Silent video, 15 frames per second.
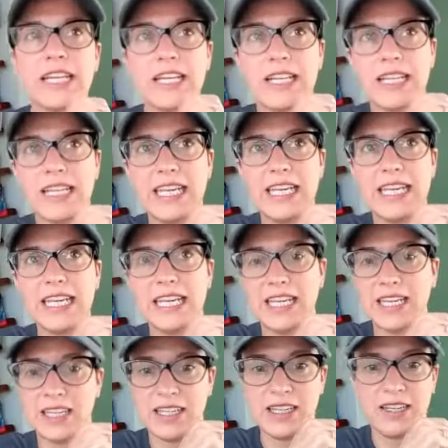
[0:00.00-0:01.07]

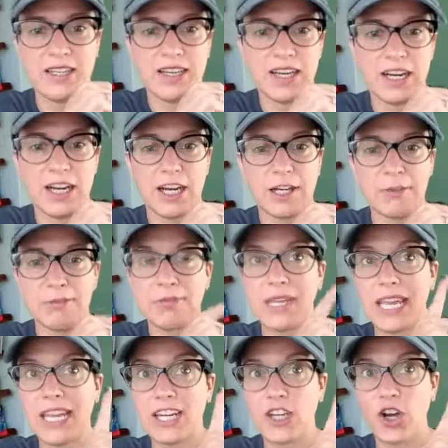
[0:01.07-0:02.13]
clean,
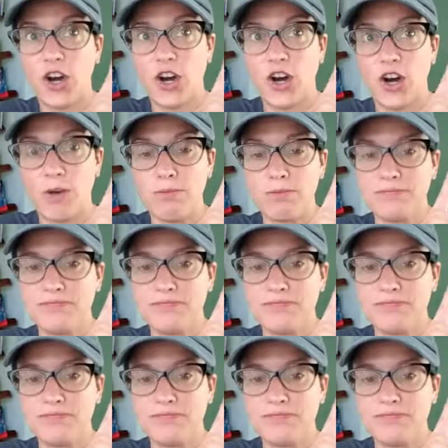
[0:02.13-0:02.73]
and calm.